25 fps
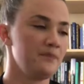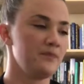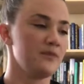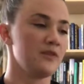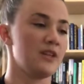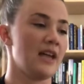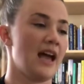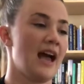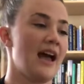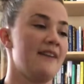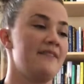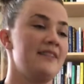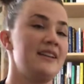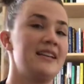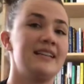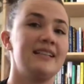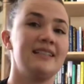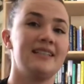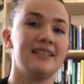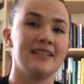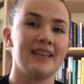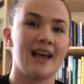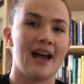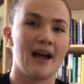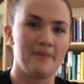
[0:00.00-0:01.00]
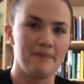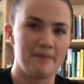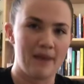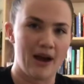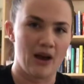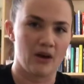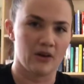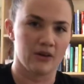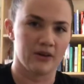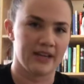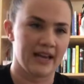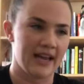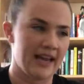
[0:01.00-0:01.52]
Heavy into that
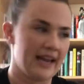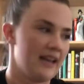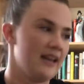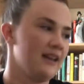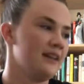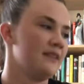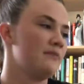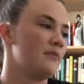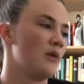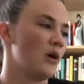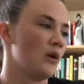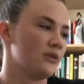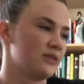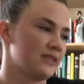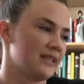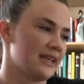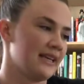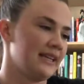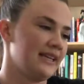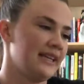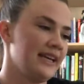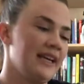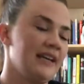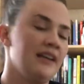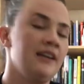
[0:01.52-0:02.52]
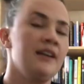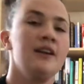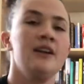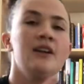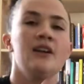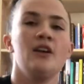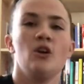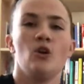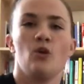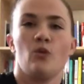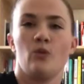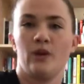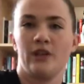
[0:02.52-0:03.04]
mount, okay? Post leg in,
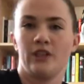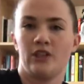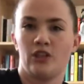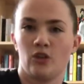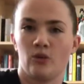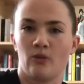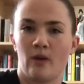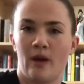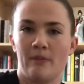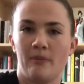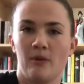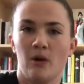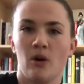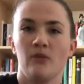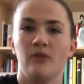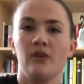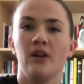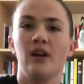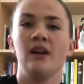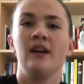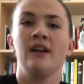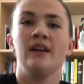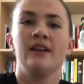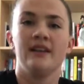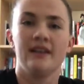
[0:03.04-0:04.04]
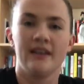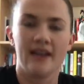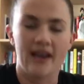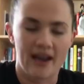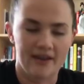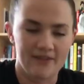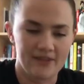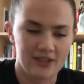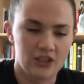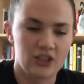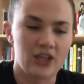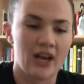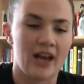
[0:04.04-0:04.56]
windshield wipe over,
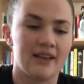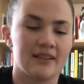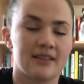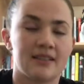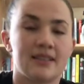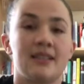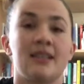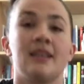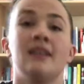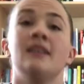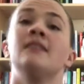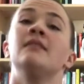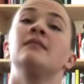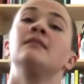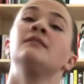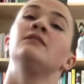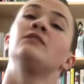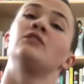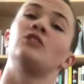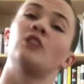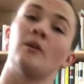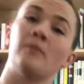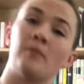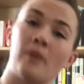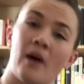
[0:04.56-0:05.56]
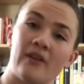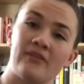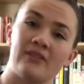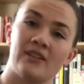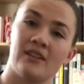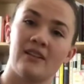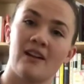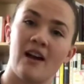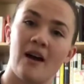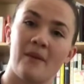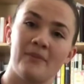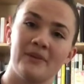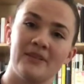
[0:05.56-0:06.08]
heavy chest. Jump off to
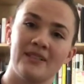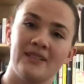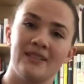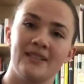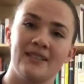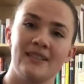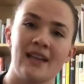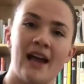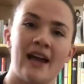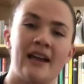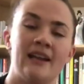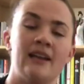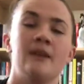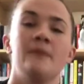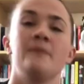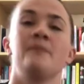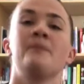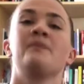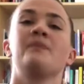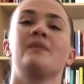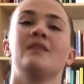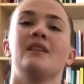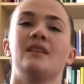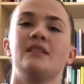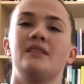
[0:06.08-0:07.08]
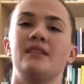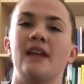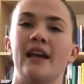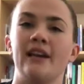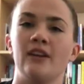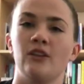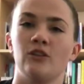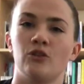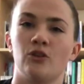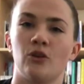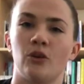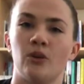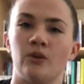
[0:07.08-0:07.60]
the opposite side. Side
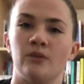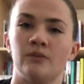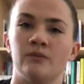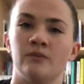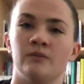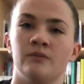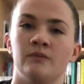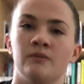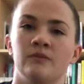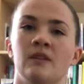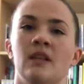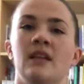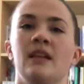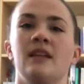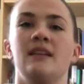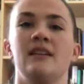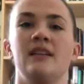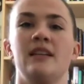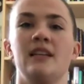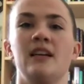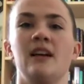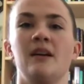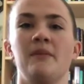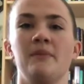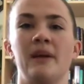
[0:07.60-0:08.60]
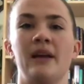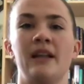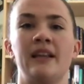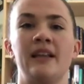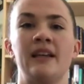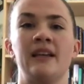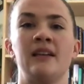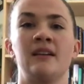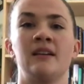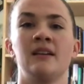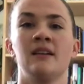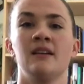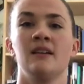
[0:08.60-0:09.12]
control, knee on belly,
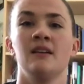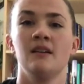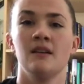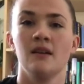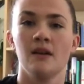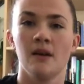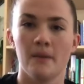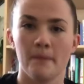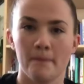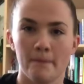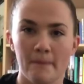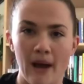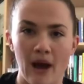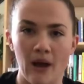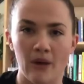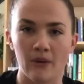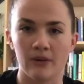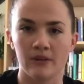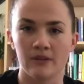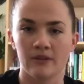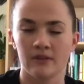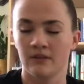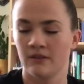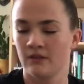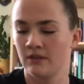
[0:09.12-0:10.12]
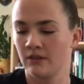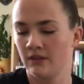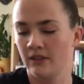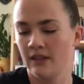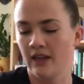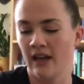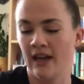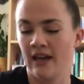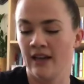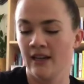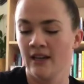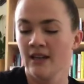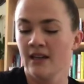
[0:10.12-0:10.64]
mount,
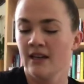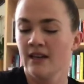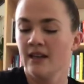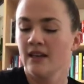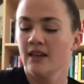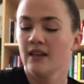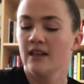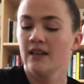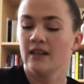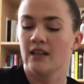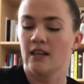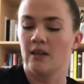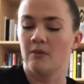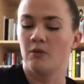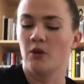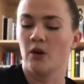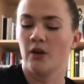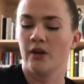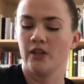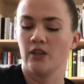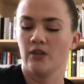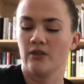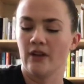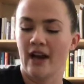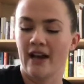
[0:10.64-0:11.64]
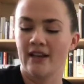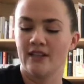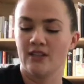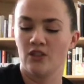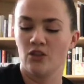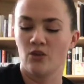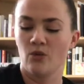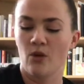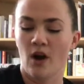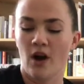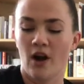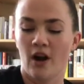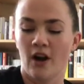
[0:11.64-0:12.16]
okay? Keep going, you guys.
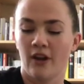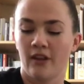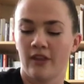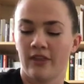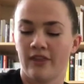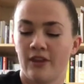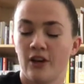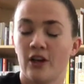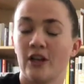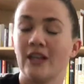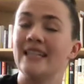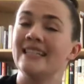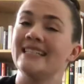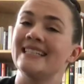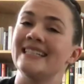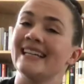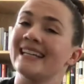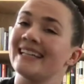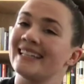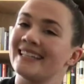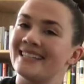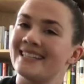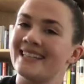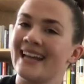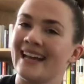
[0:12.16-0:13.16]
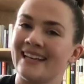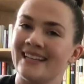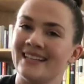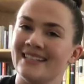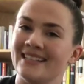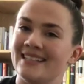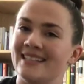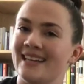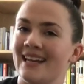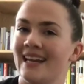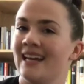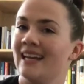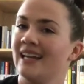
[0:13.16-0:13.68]
You are 36
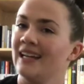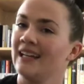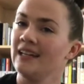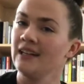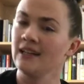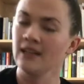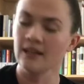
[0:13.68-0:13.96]
seconds in,